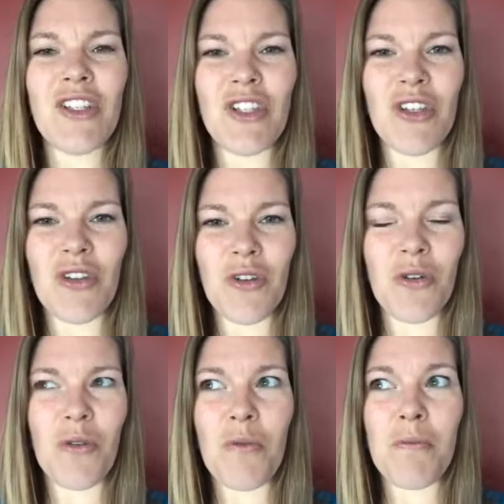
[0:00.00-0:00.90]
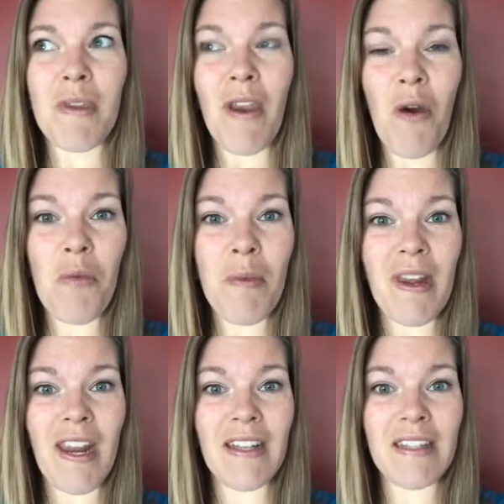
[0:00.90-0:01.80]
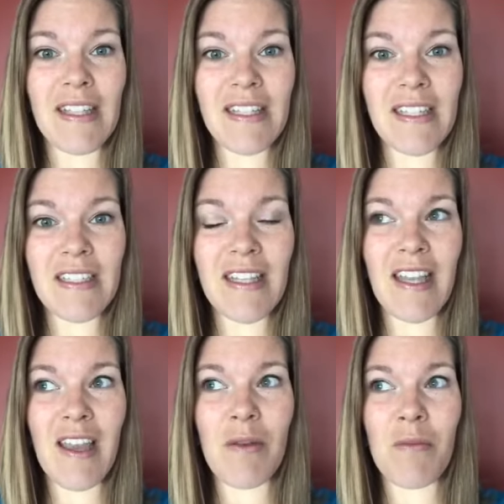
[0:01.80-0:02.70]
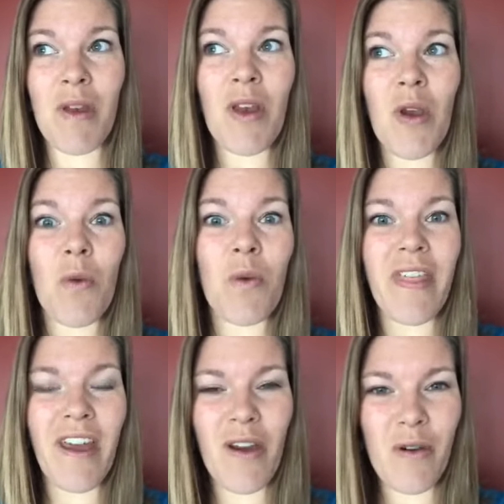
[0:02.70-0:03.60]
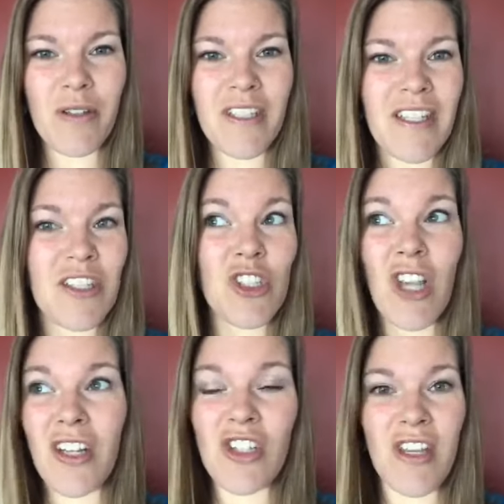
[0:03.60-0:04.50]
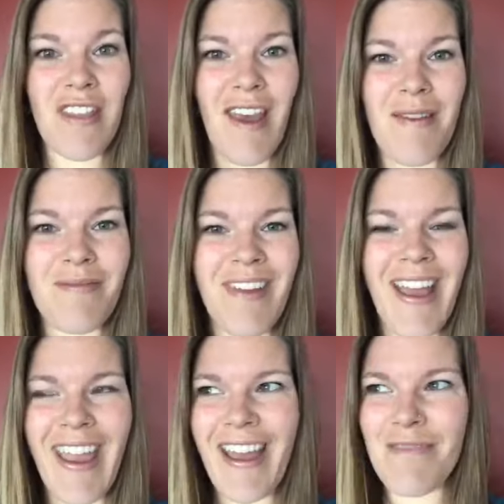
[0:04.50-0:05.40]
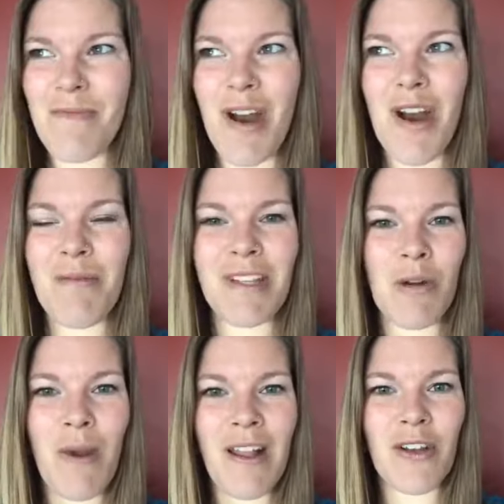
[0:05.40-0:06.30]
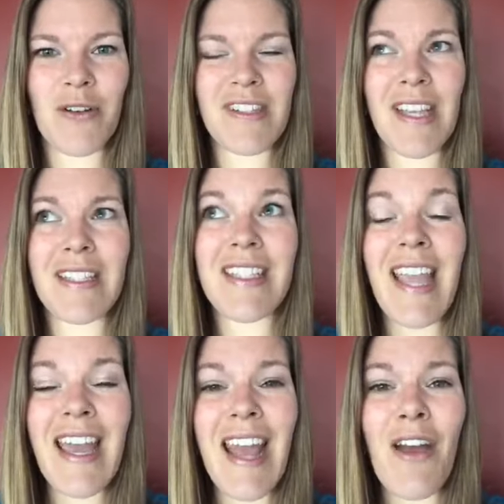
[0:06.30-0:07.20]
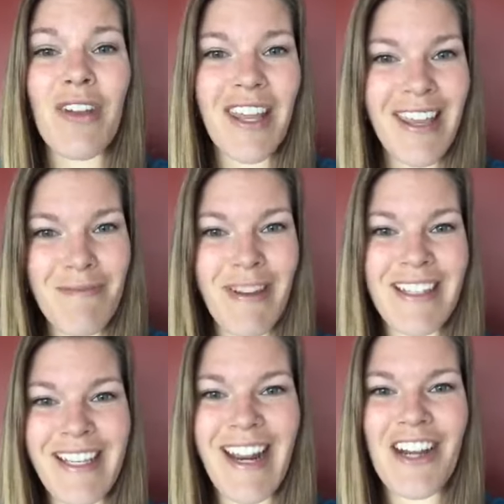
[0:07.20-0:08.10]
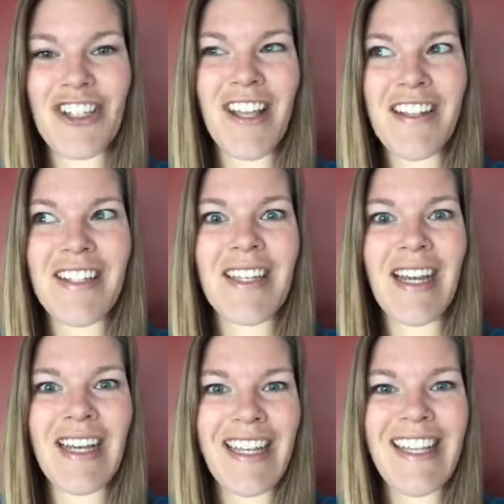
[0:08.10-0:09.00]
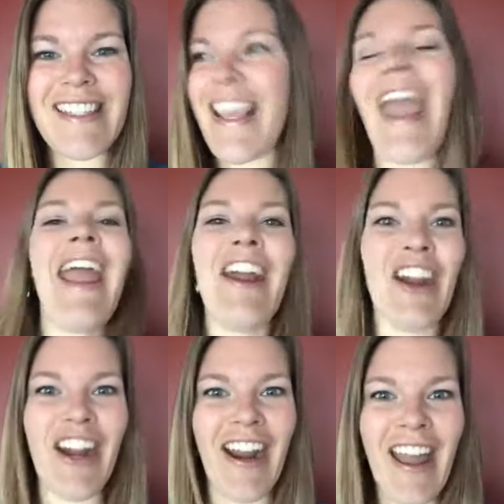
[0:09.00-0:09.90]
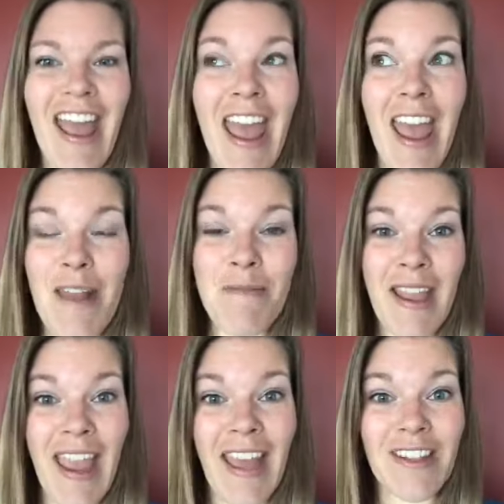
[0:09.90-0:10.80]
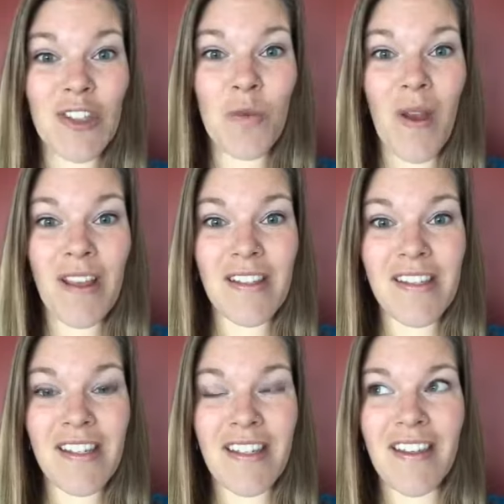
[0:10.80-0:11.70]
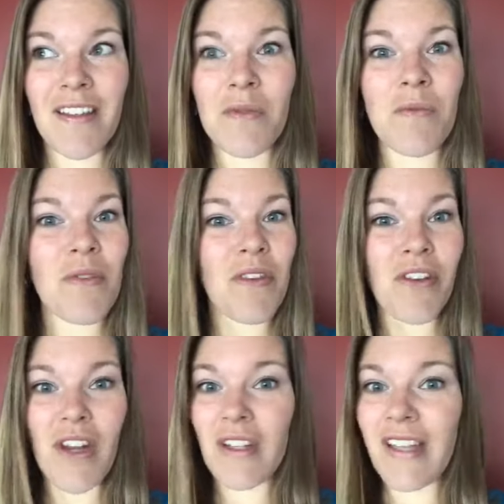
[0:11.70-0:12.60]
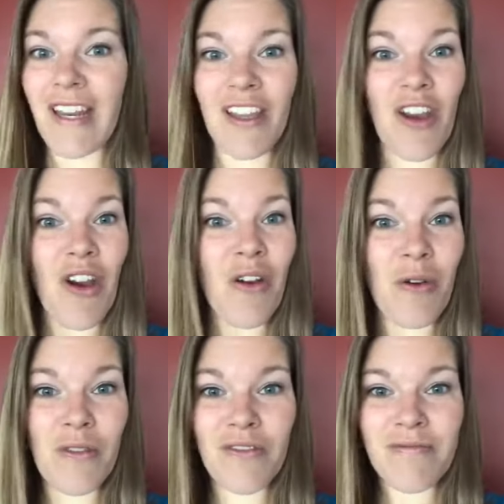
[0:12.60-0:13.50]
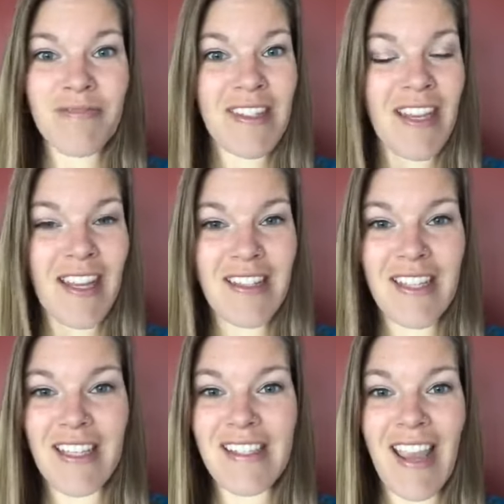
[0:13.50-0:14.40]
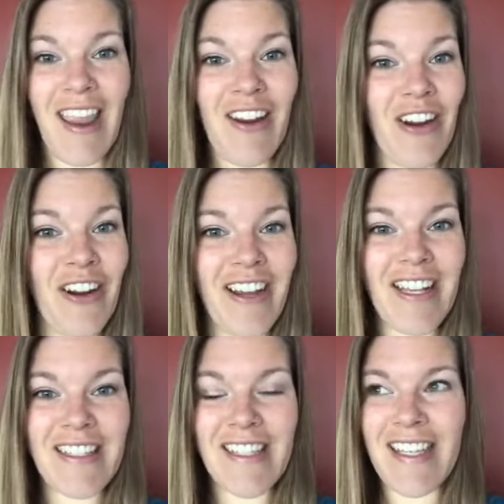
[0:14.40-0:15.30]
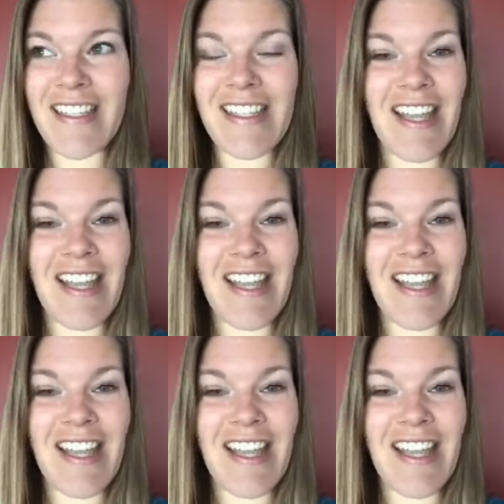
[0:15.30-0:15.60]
to be open and listen to them without judging them. I had a mom a little while ago say, Deanne, how can I get my teenage son to cut his hair? And my answer was, you gotta let it go. It's his hair. It's his